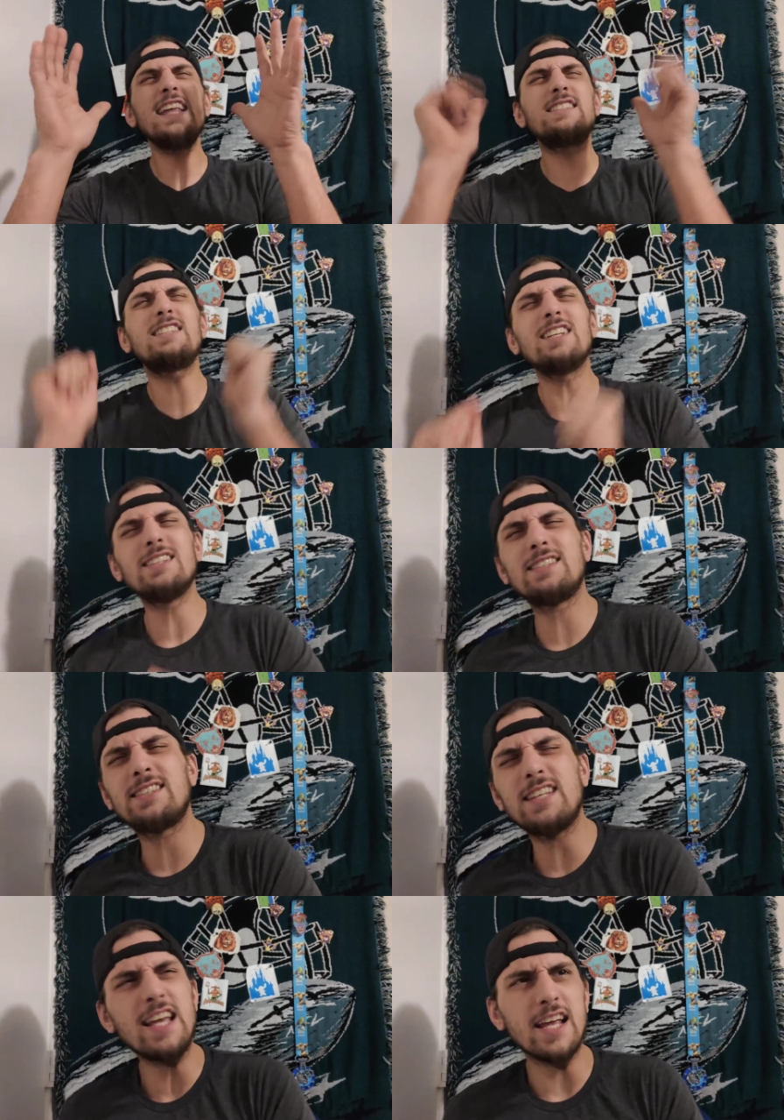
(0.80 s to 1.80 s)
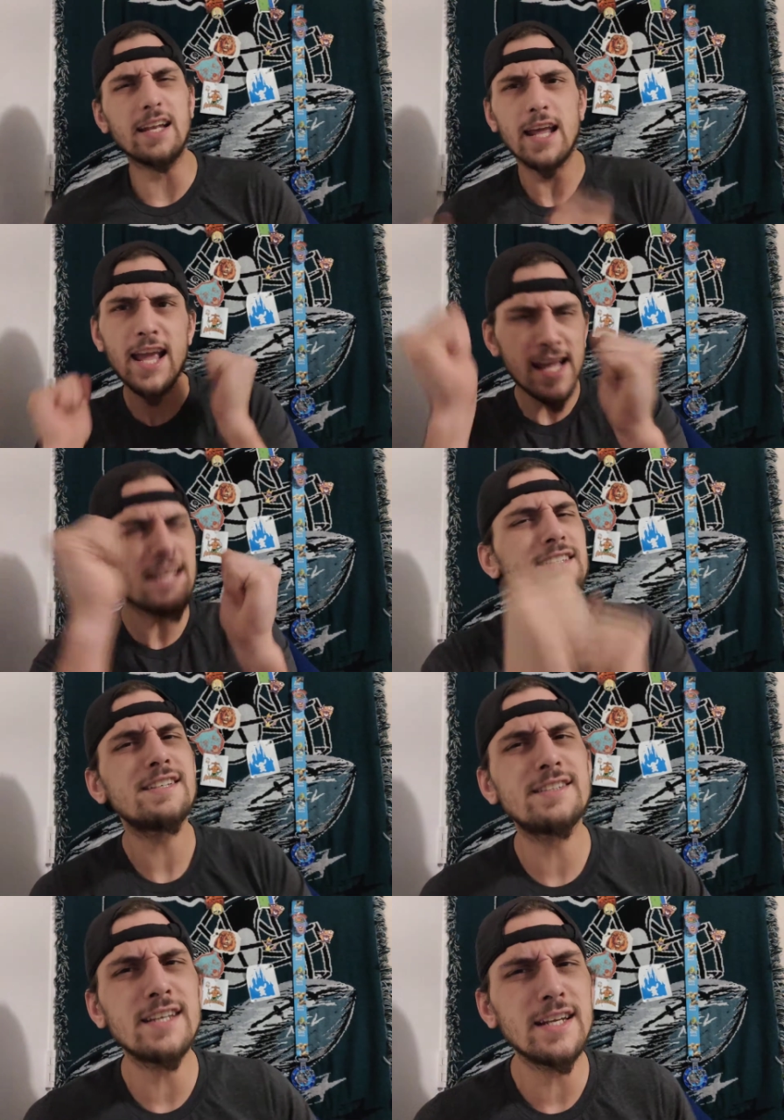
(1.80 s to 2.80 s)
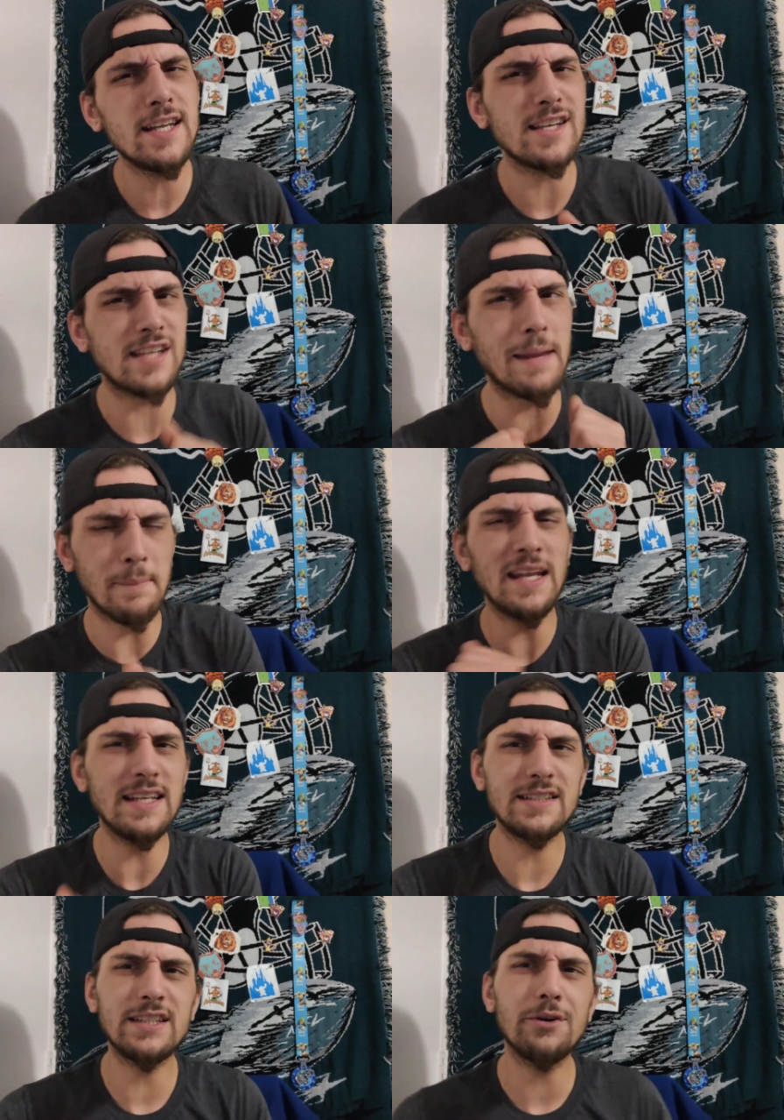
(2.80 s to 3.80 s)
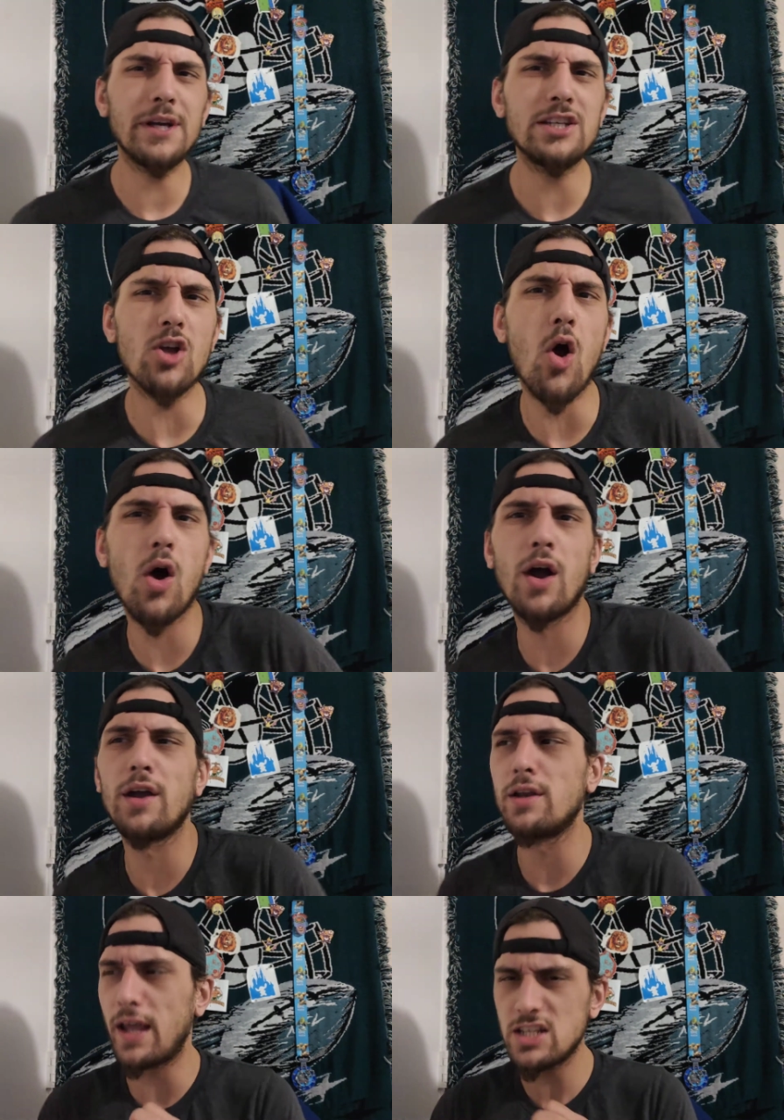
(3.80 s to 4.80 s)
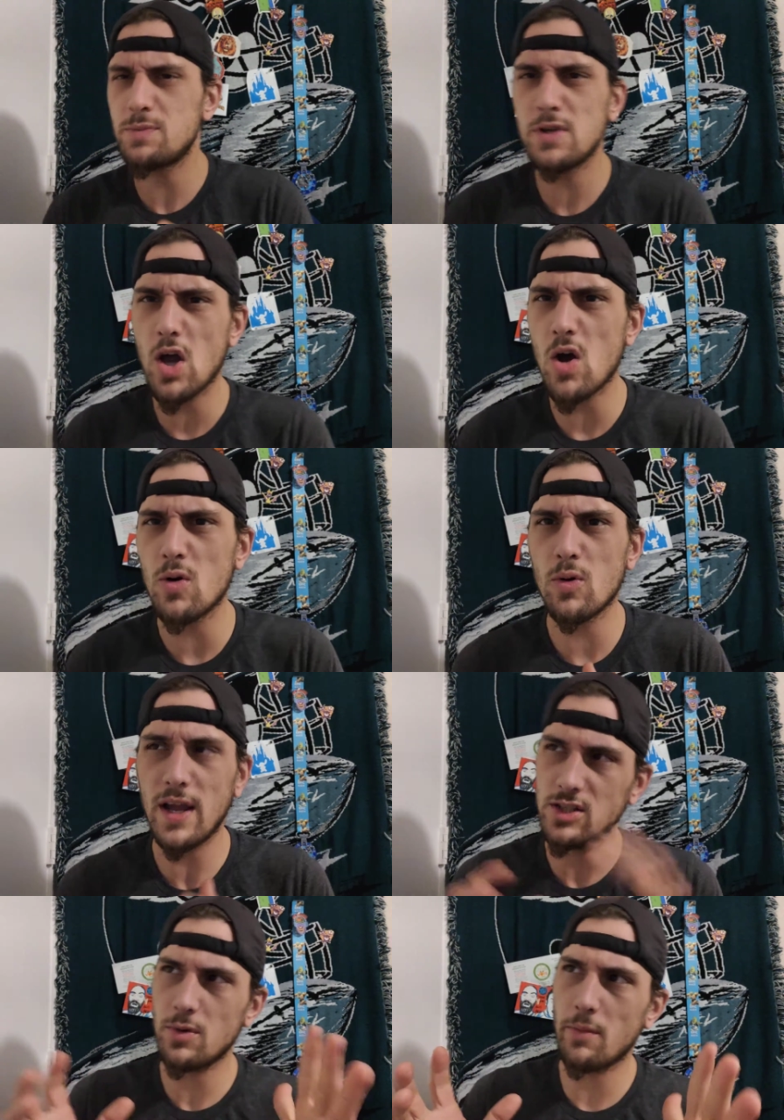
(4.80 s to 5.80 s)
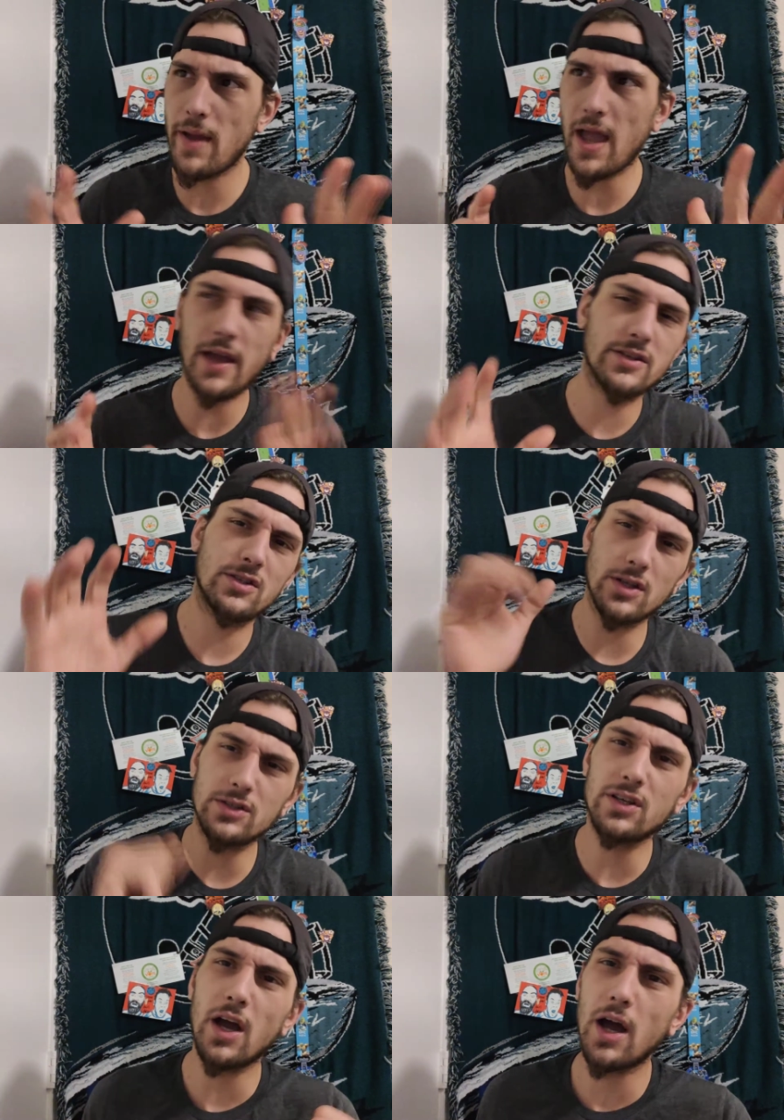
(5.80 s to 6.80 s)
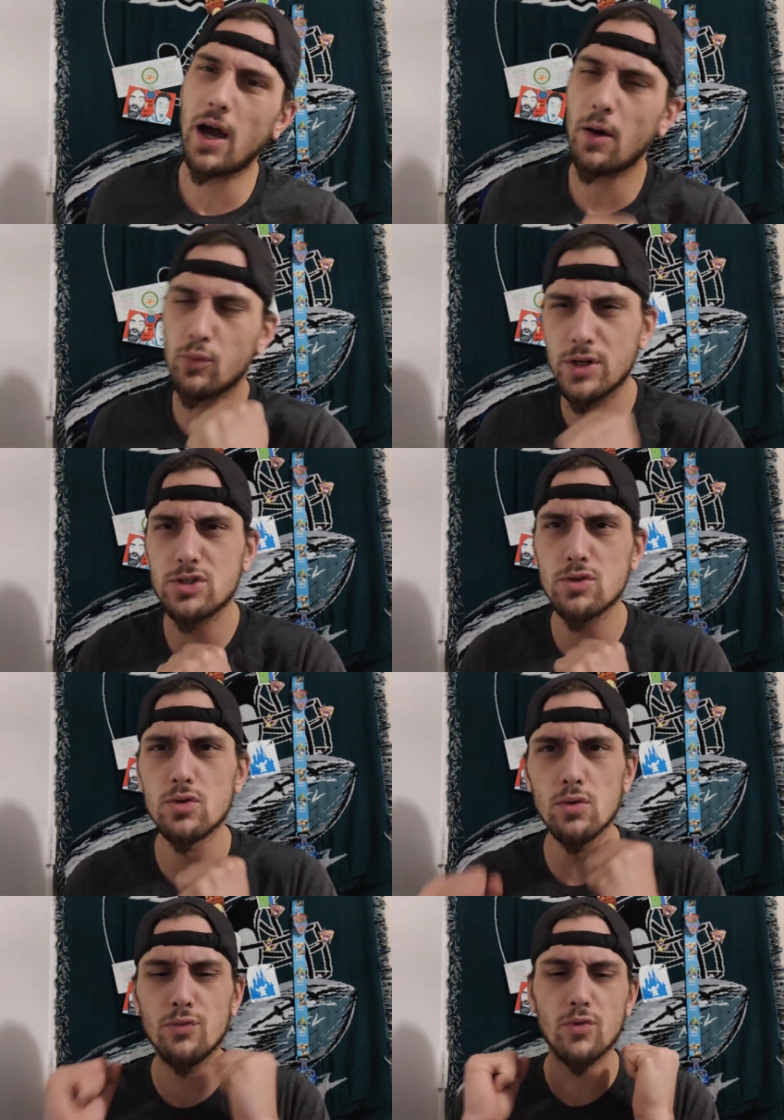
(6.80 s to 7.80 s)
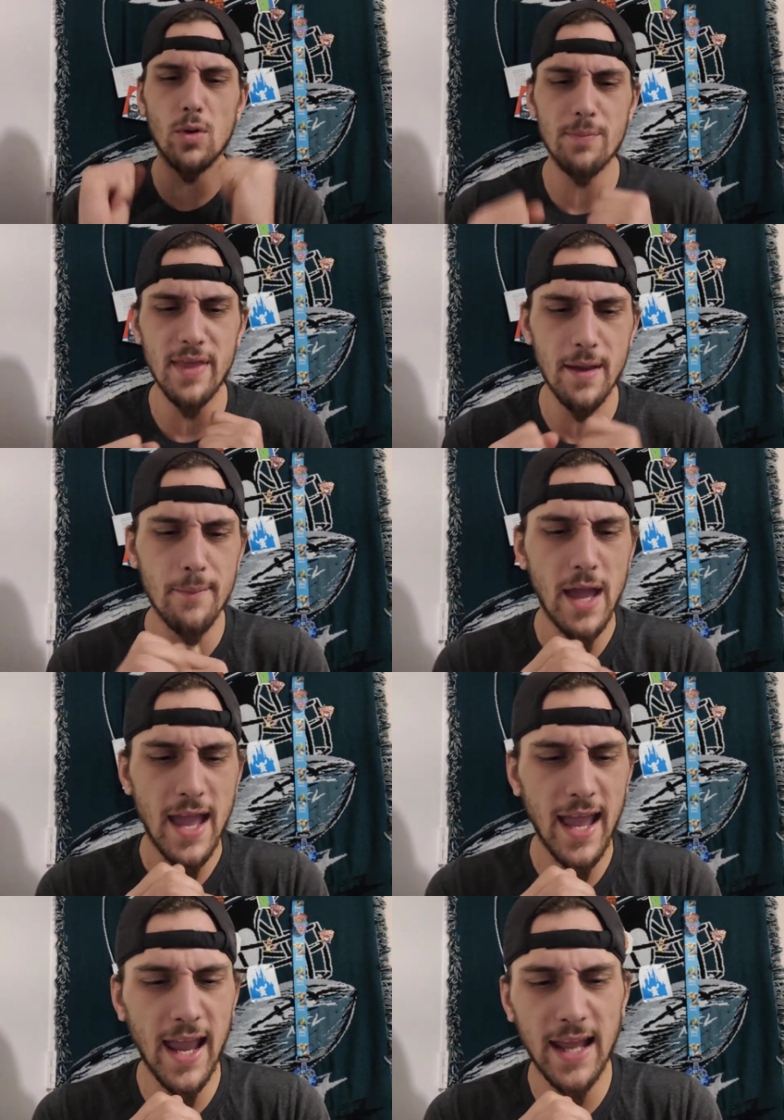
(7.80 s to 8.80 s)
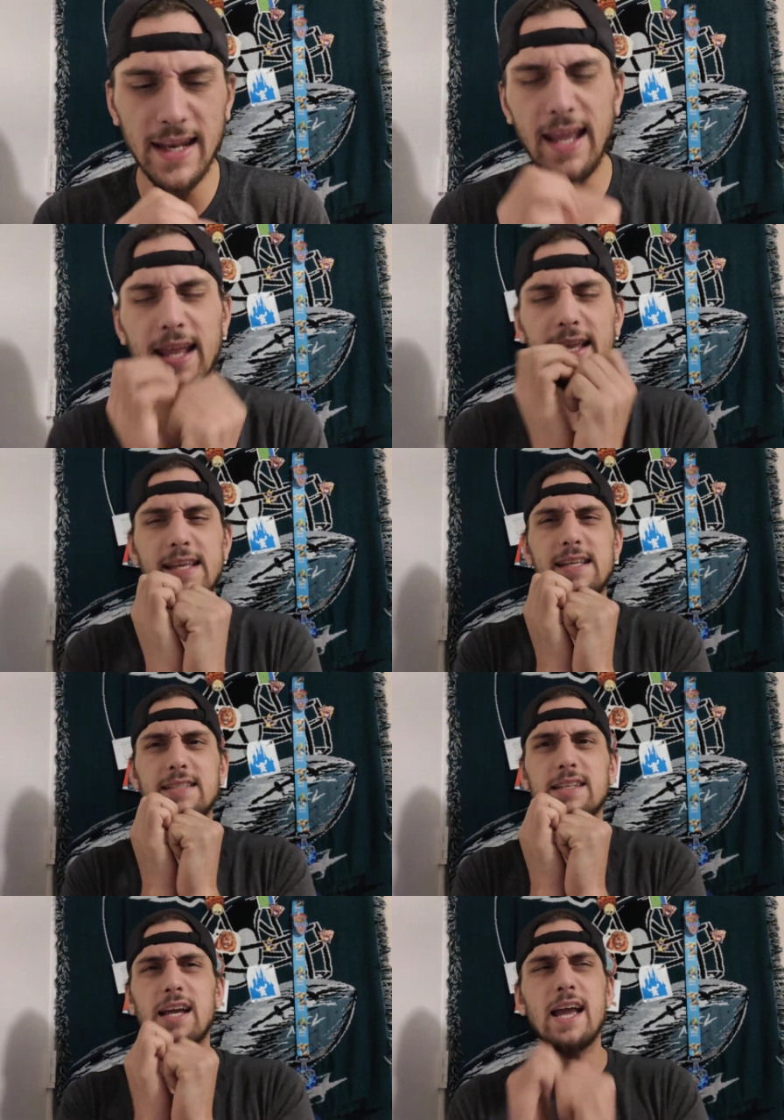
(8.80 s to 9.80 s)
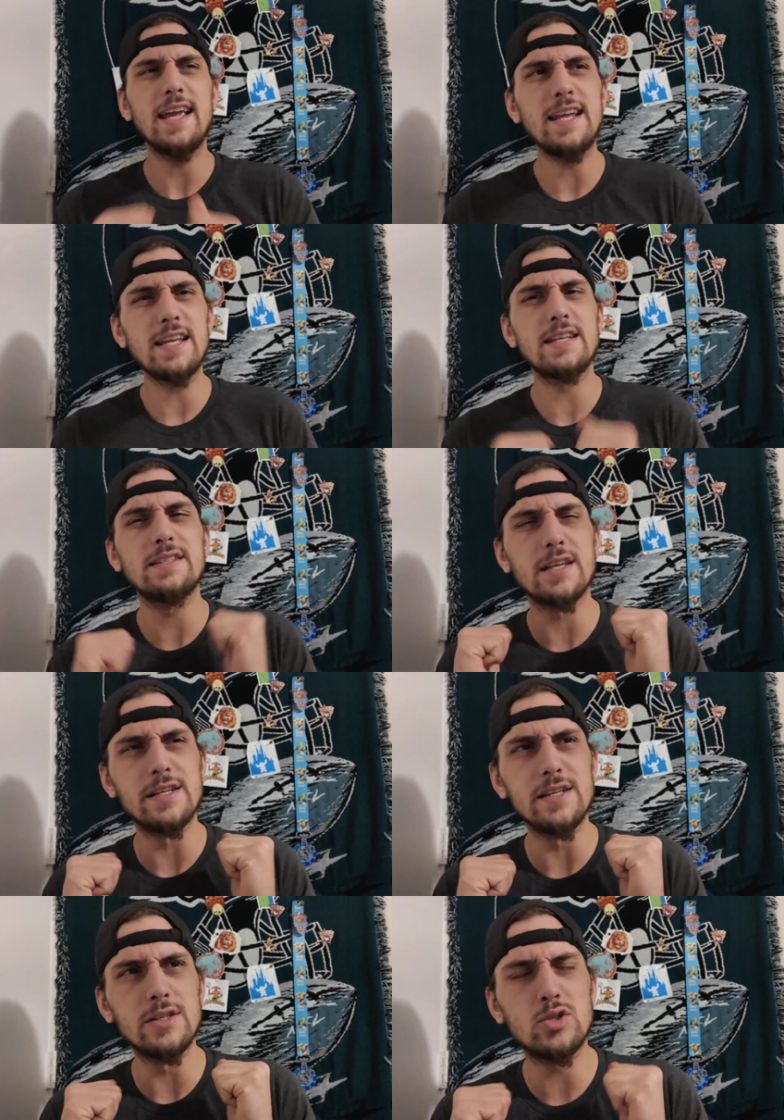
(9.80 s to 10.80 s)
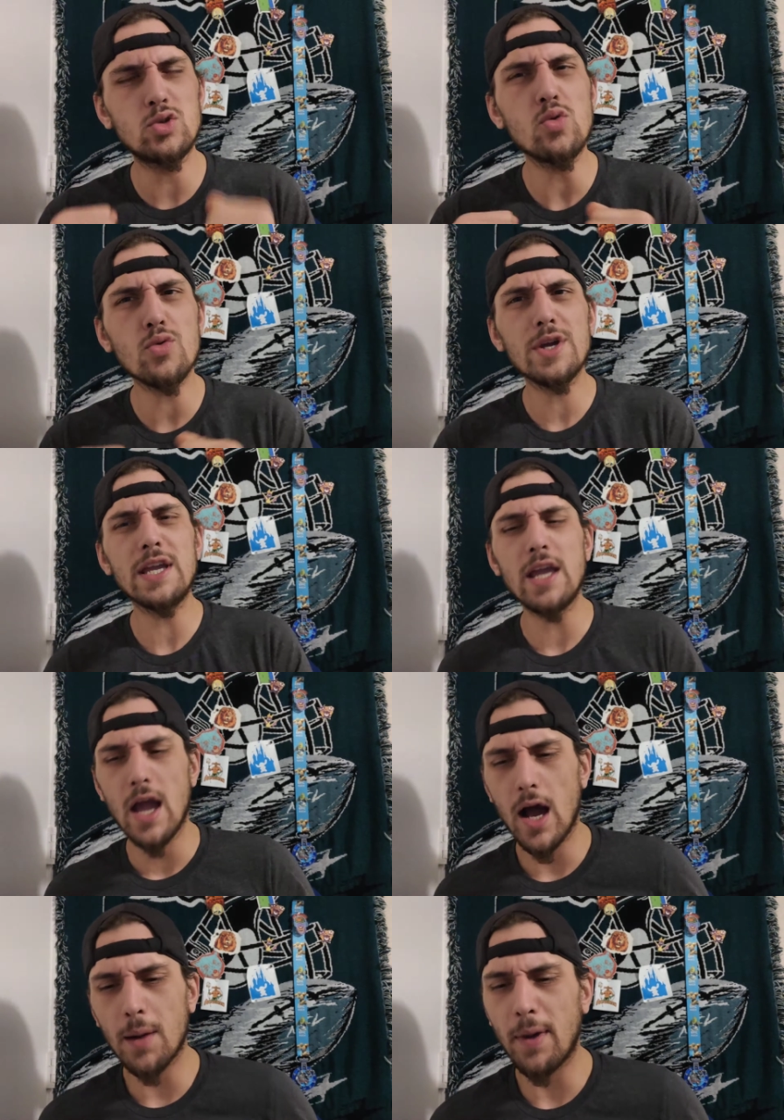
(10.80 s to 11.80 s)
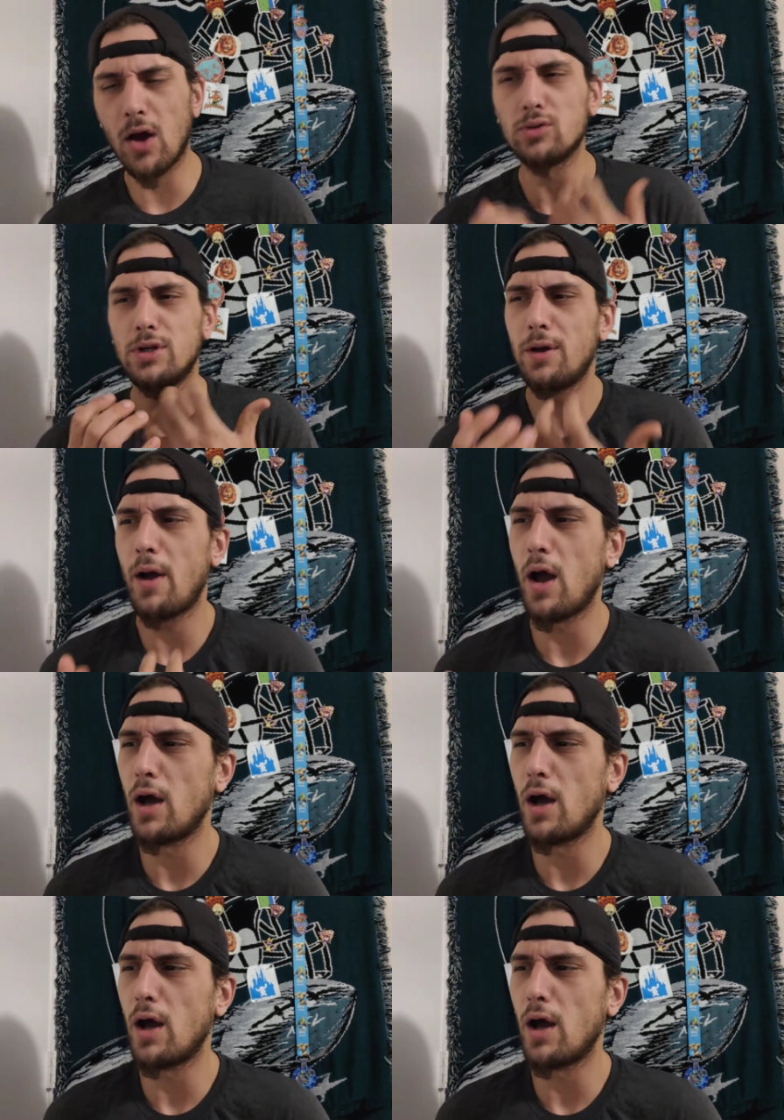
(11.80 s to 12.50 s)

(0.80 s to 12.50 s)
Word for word: It's a Sin. It's a Sin is a mini-series on HBO Max. It's original from them, and it is a story about